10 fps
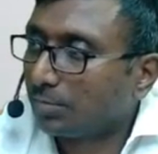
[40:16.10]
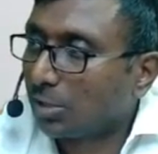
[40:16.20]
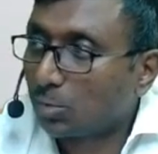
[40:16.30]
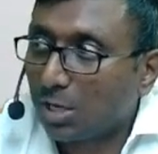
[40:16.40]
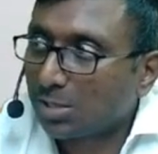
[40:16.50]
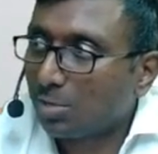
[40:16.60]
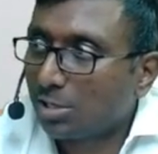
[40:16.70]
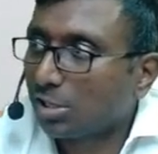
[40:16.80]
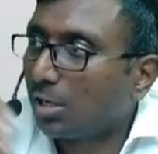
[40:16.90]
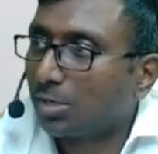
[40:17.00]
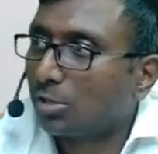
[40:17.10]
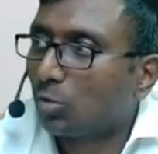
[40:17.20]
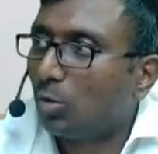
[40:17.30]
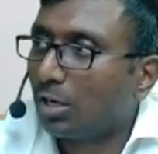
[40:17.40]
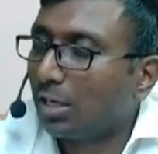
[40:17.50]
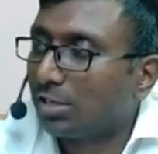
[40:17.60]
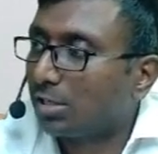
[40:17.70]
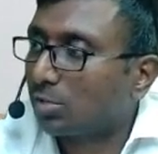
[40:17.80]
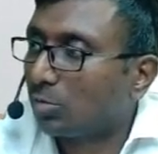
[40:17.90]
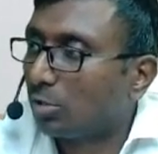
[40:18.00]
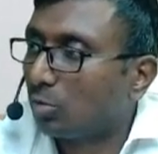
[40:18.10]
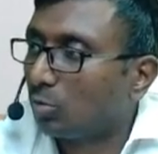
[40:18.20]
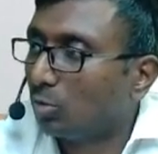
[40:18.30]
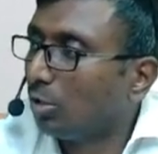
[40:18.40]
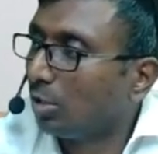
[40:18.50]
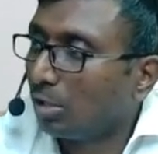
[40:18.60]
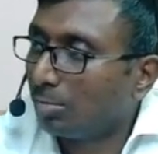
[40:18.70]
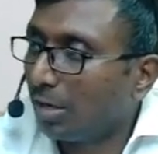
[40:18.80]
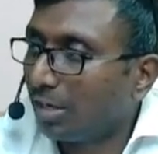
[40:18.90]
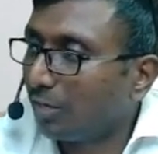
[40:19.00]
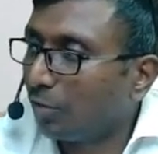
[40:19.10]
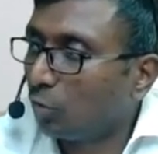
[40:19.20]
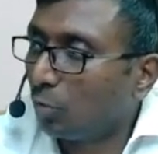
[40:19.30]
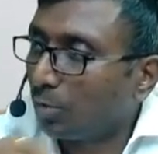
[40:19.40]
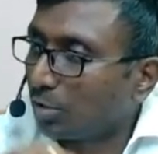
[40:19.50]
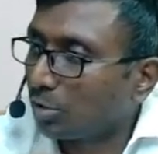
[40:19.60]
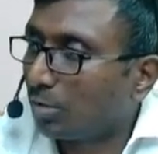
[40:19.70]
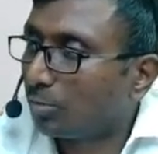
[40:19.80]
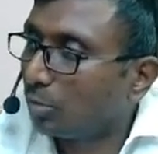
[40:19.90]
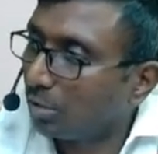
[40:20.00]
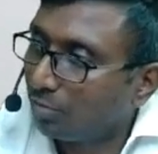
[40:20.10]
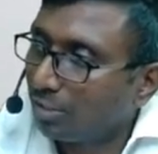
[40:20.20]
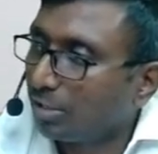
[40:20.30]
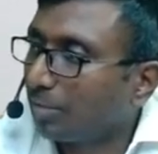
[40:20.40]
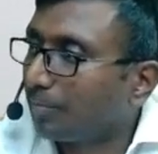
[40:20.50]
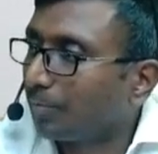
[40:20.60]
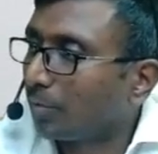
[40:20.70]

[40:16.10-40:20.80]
In small shops also, what agents will do? Morning when you open shop, they will come.